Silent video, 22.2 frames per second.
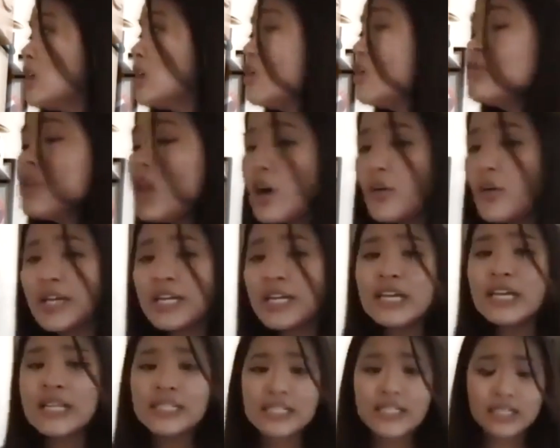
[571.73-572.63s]
Lolo,
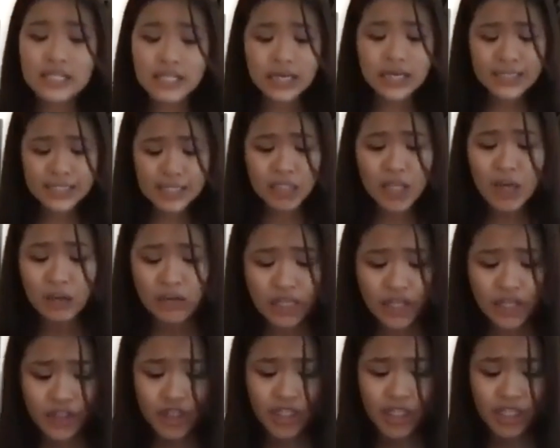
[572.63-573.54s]
it, it, it's
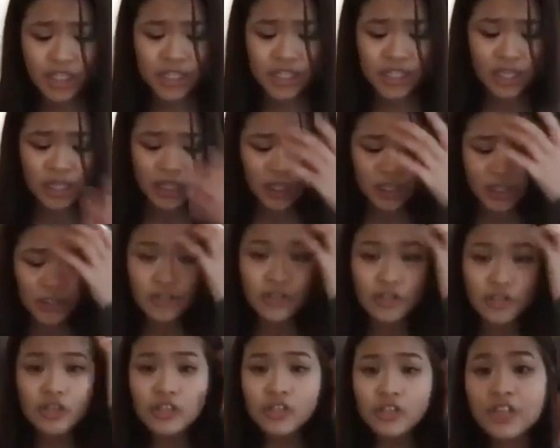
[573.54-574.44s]
Lola. She's
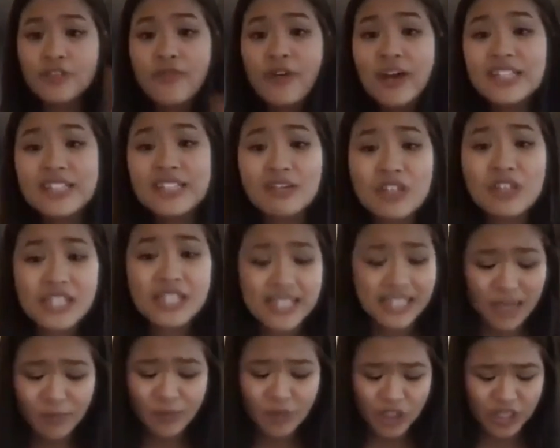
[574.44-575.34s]
she fell down
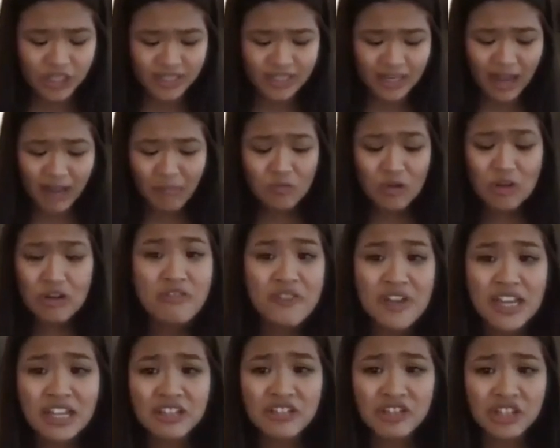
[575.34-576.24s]
the steps. She's not
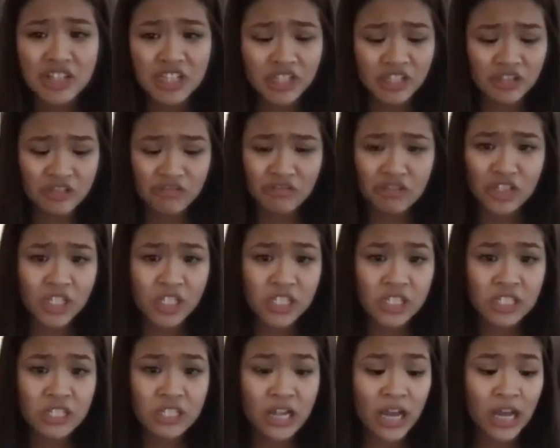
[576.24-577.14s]
moving. She's
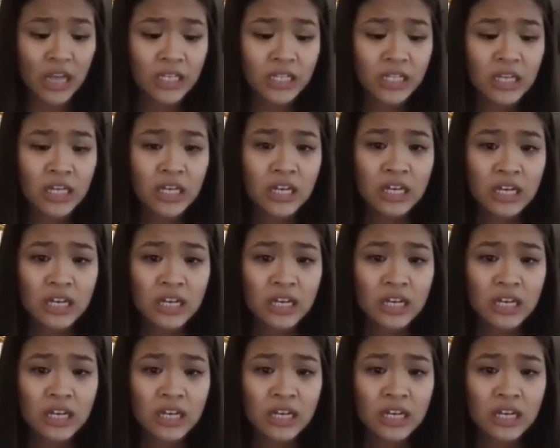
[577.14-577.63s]
she's not.